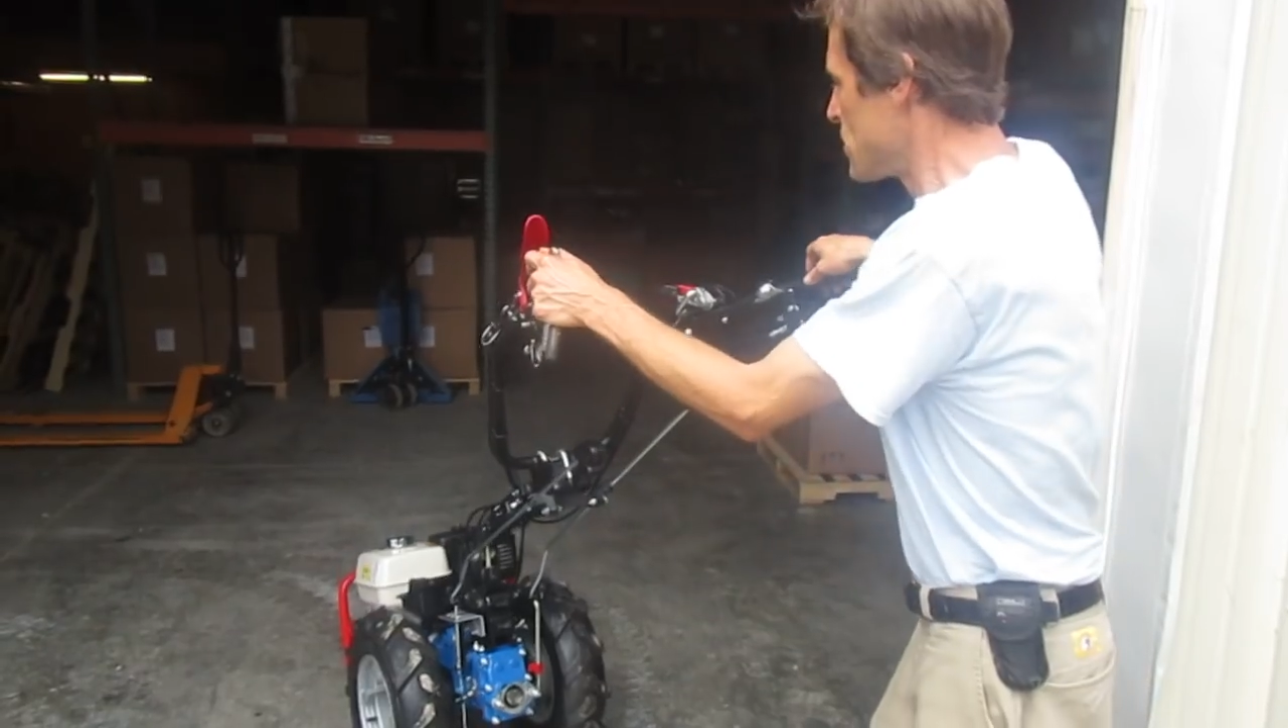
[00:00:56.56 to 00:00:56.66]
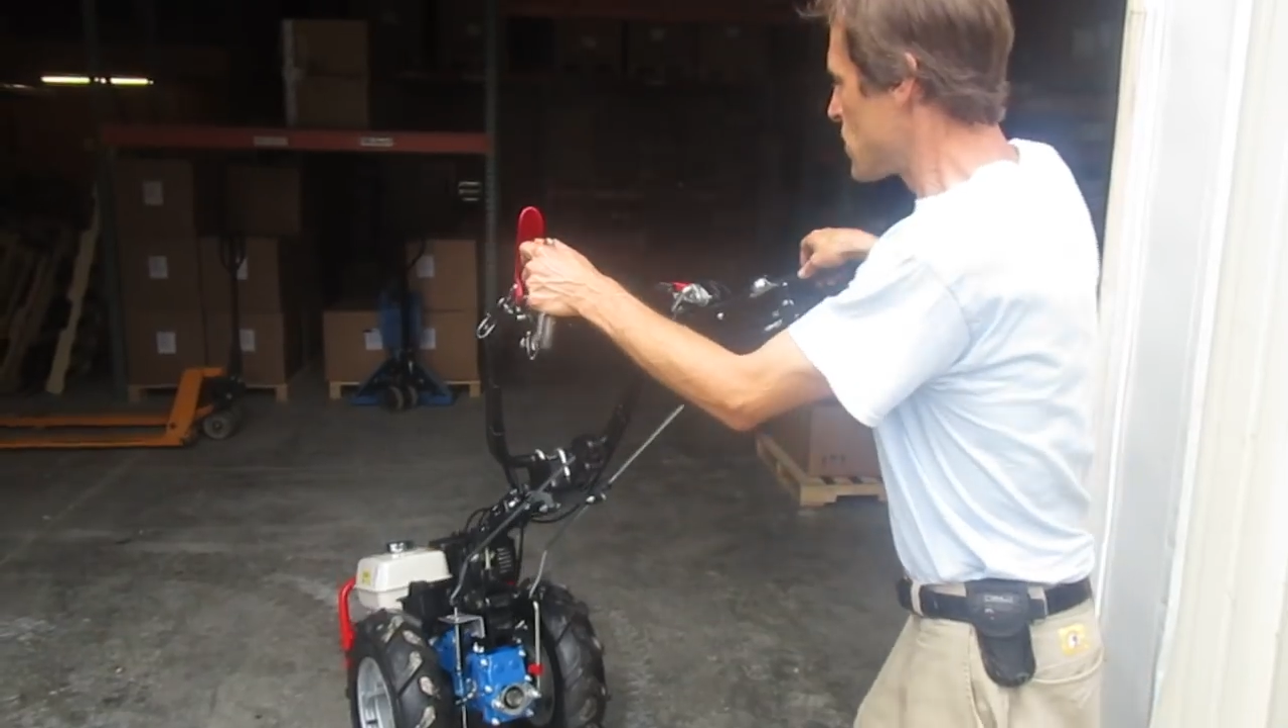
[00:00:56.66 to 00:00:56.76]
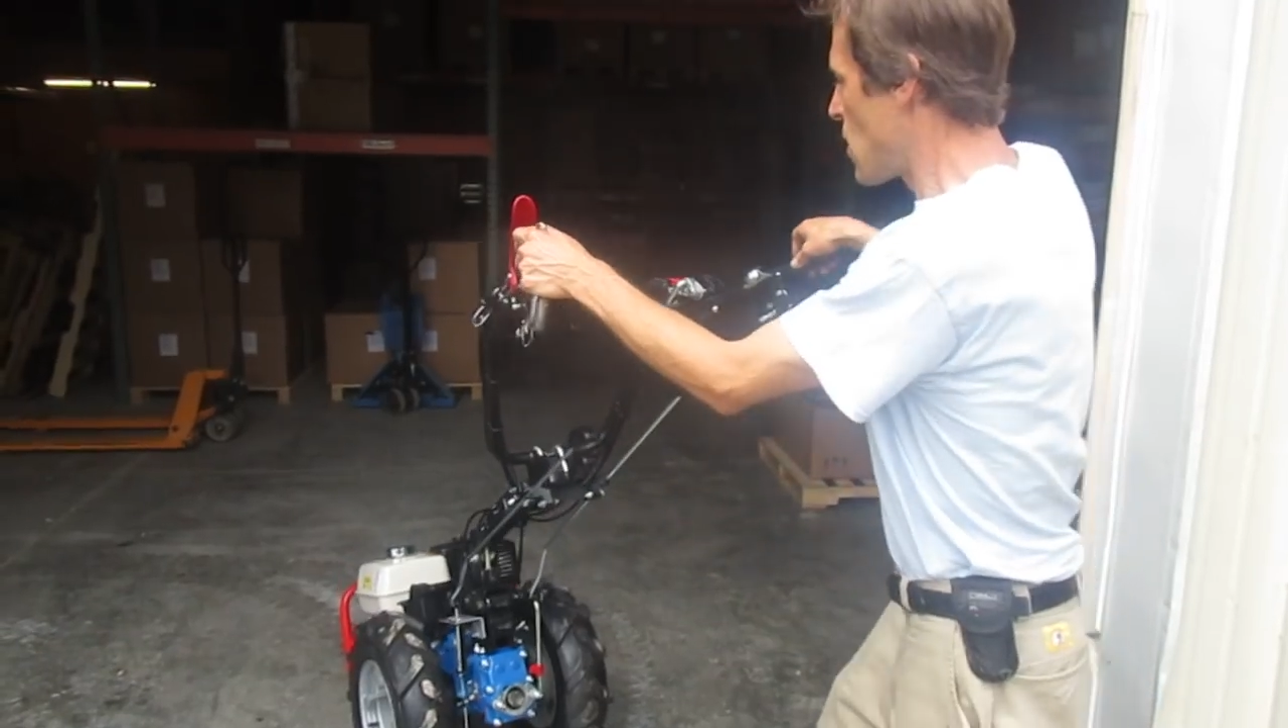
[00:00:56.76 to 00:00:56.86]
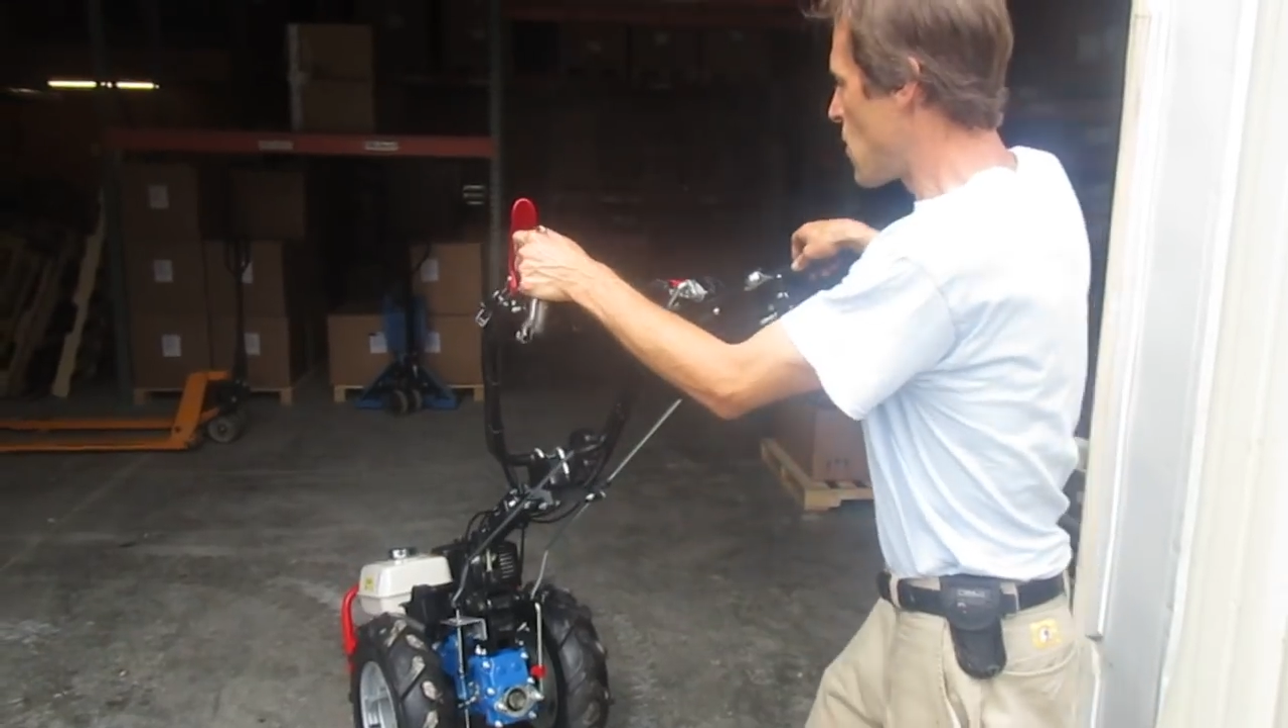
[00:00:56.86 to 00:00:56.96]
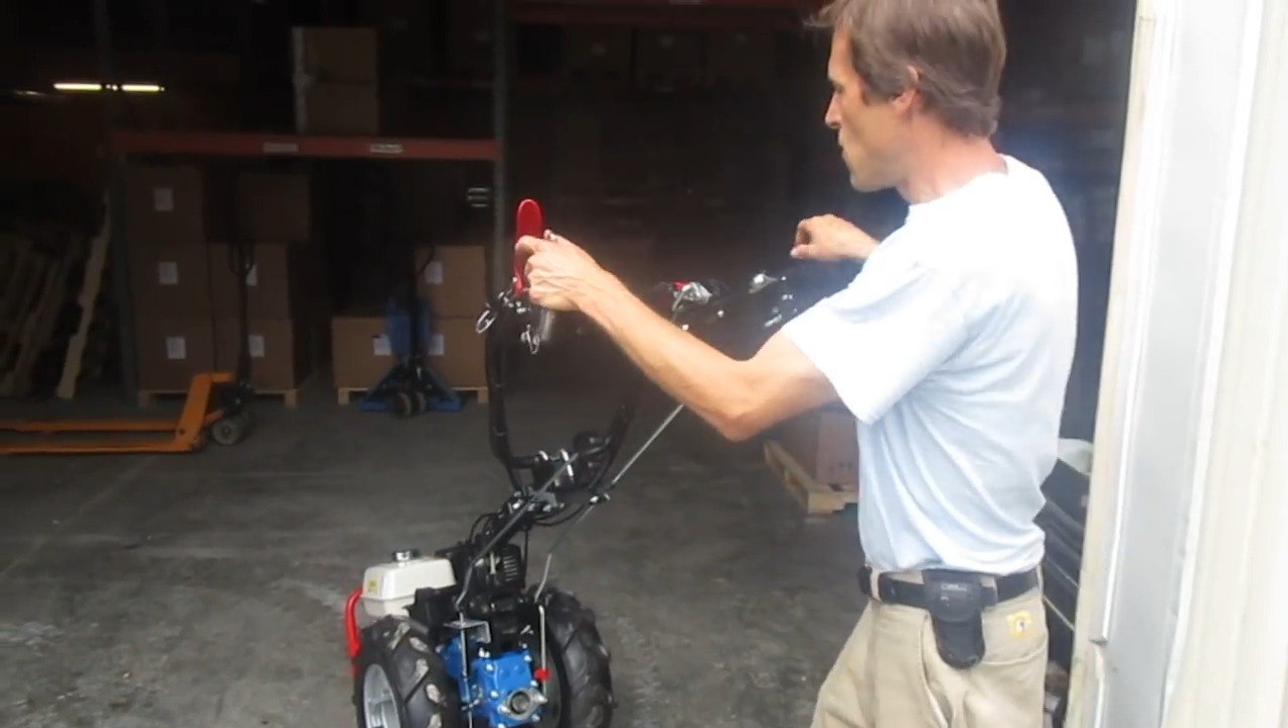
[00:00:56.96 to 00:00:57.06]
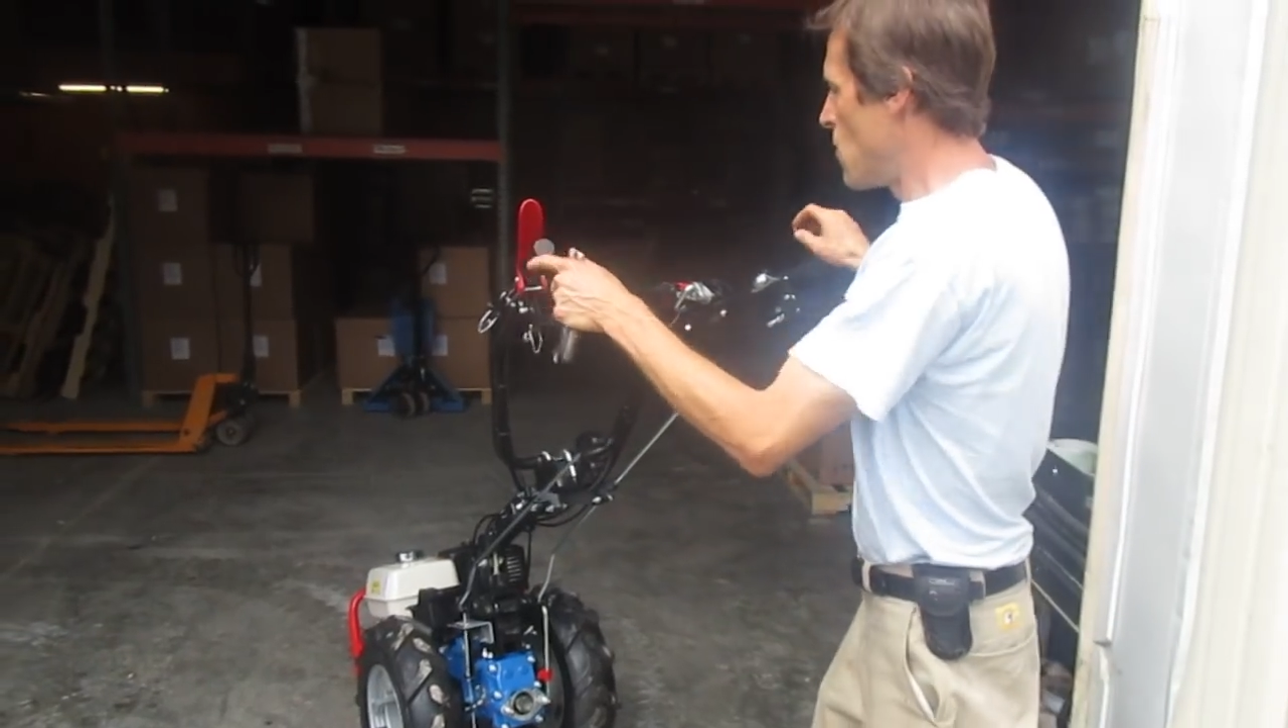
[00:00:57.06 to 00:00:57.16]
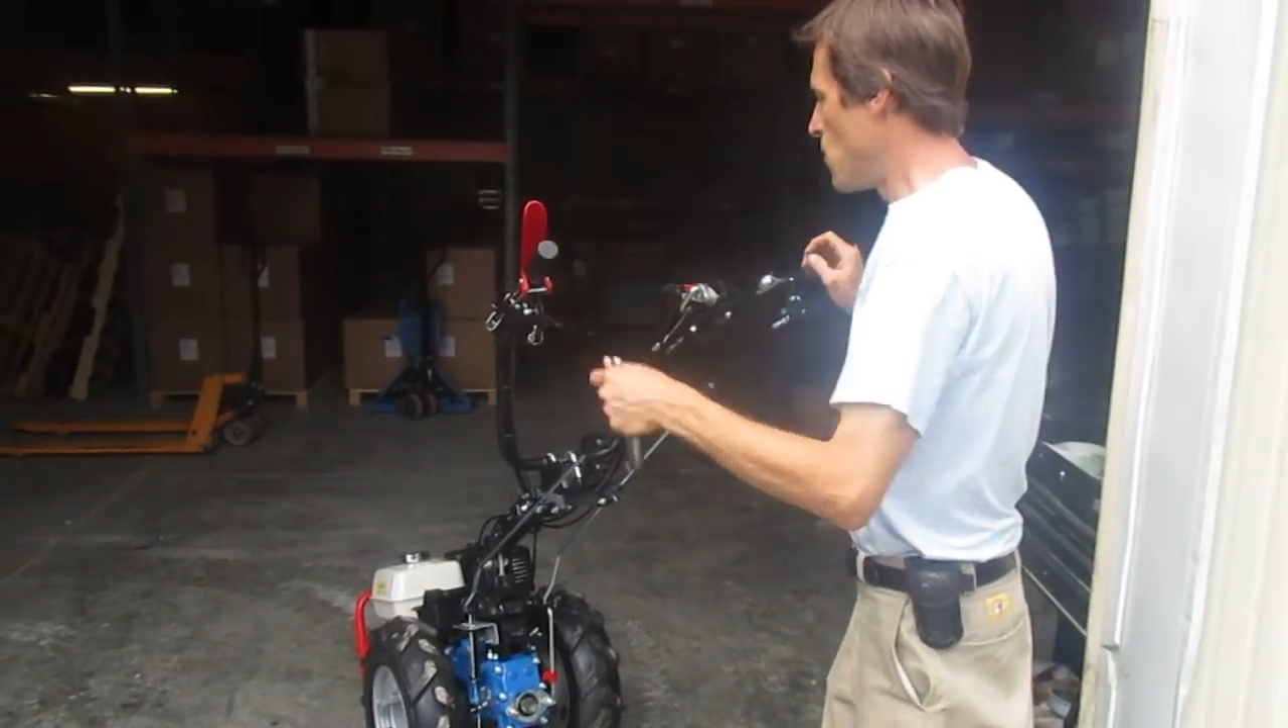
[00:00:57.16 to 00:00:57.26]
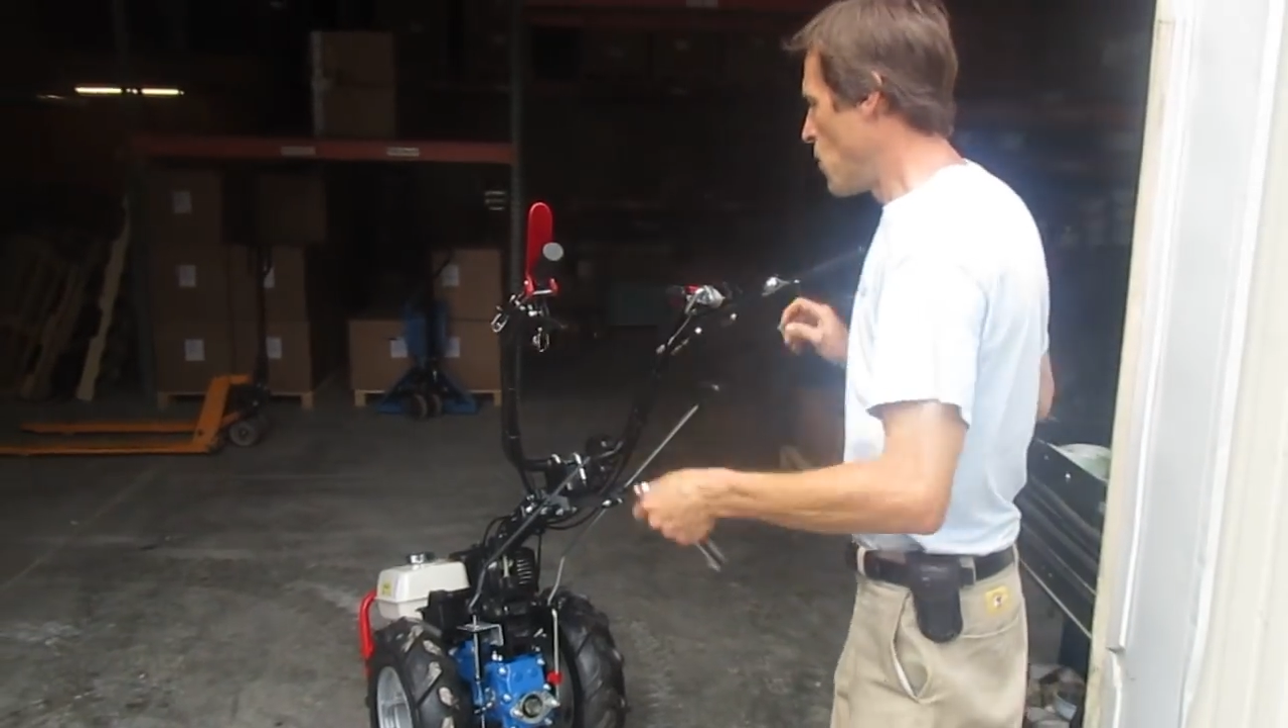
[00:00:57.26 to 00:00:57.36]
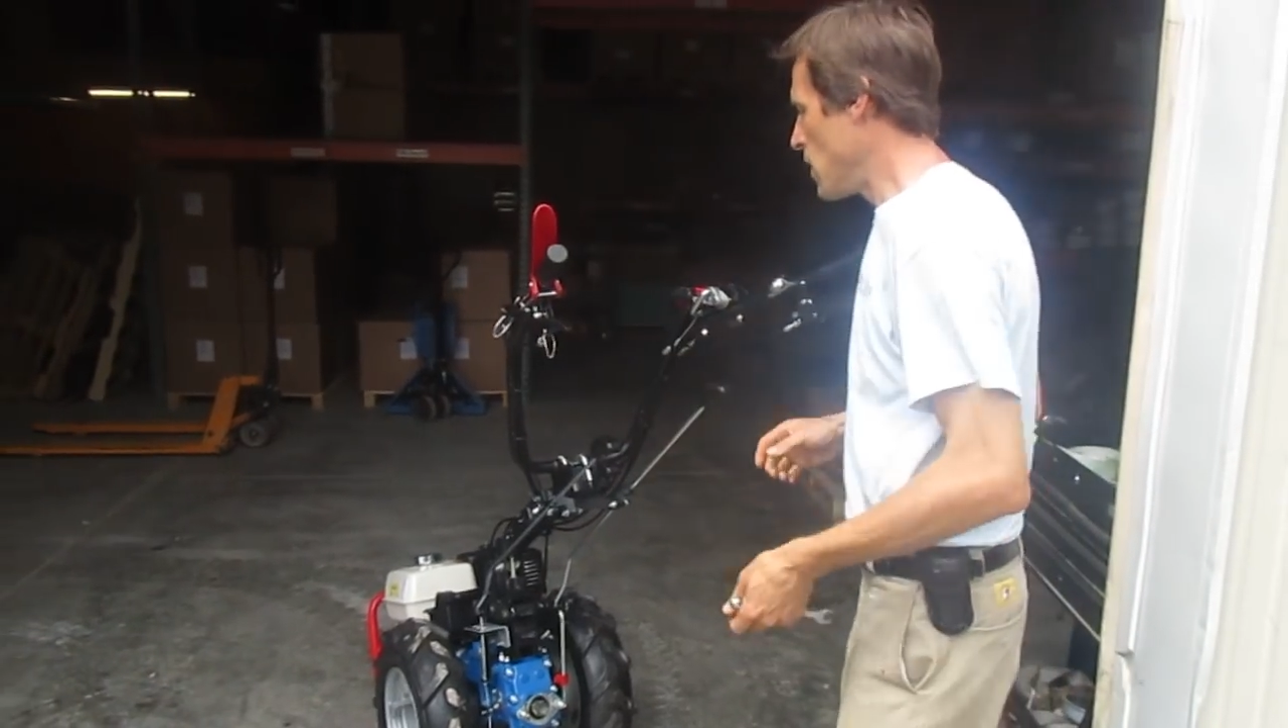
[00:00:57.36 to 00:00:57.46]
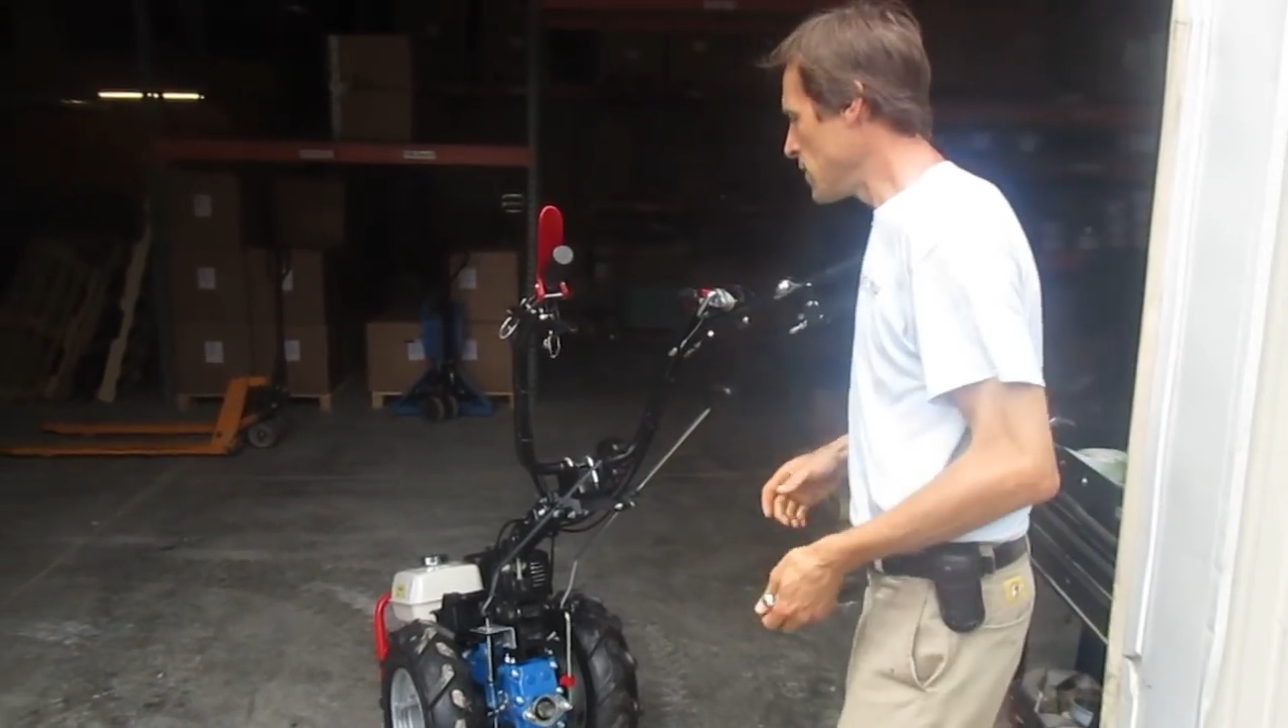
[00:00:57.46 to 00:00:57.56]
So
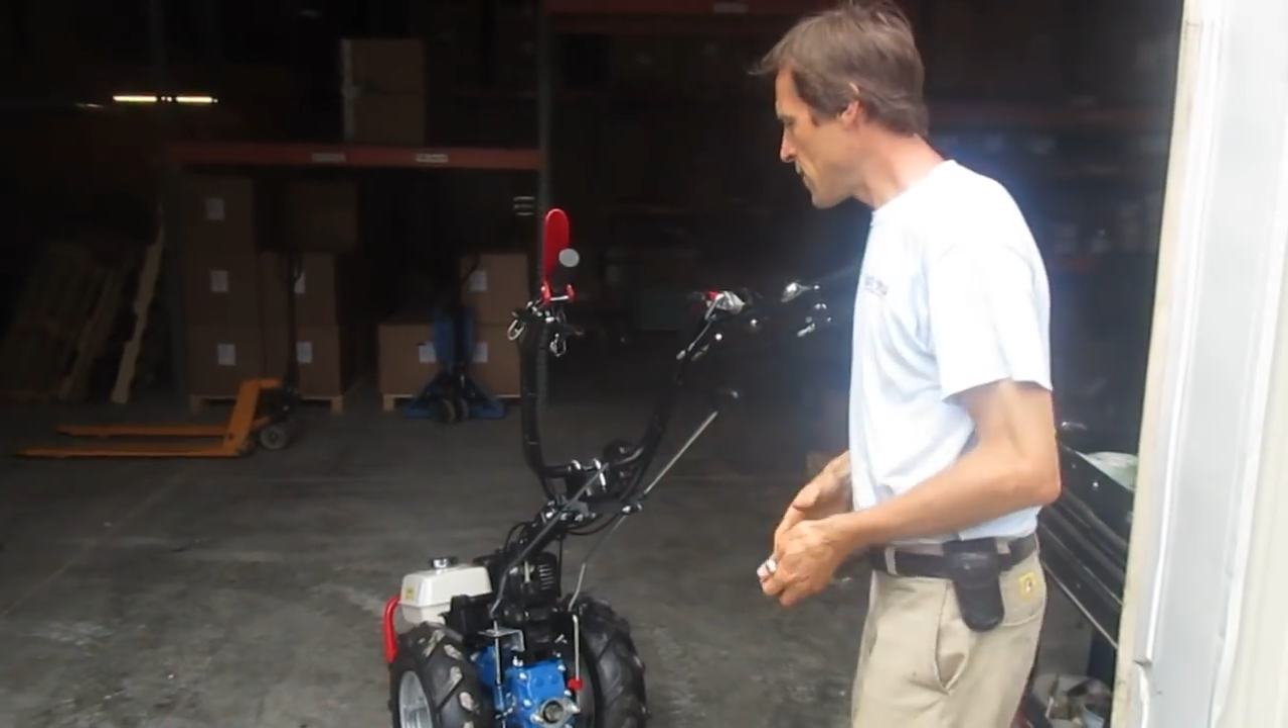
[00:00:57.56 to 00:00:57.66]
one